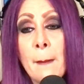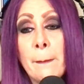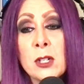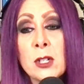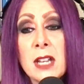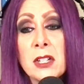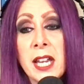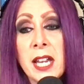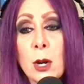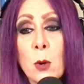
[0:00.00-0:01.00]
Bish says,
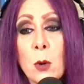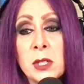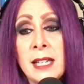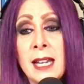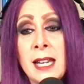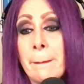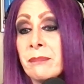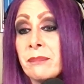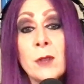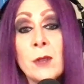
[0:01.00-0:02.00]
Carrie, what's sleep?
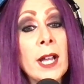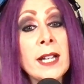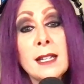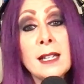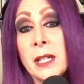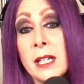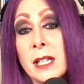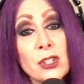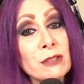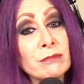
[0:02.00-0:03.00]
No idea,
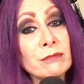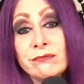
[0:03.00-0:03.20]
Bish.